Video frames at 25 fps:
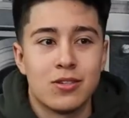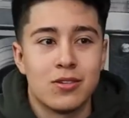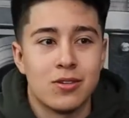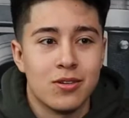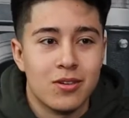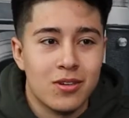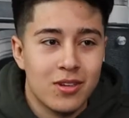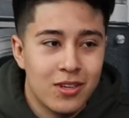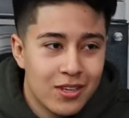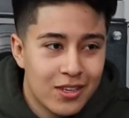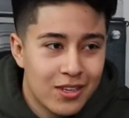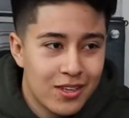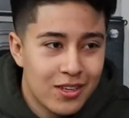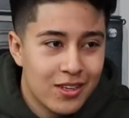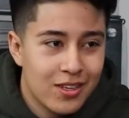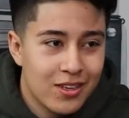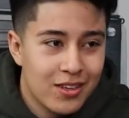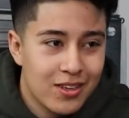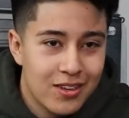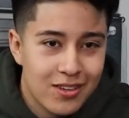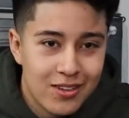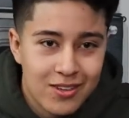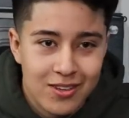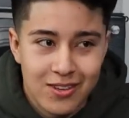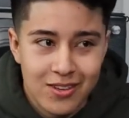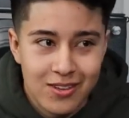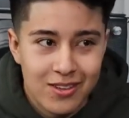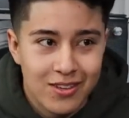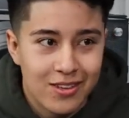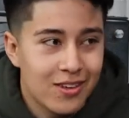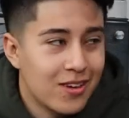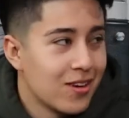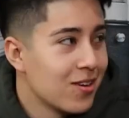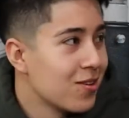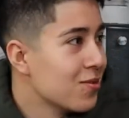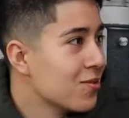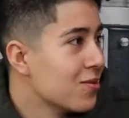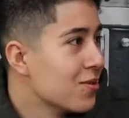or
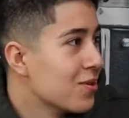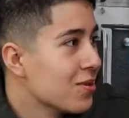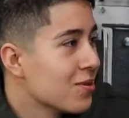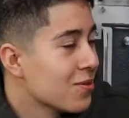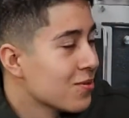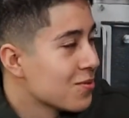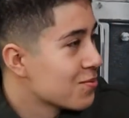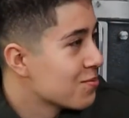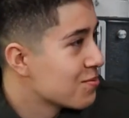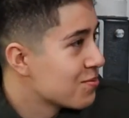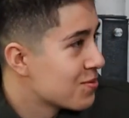I don't know,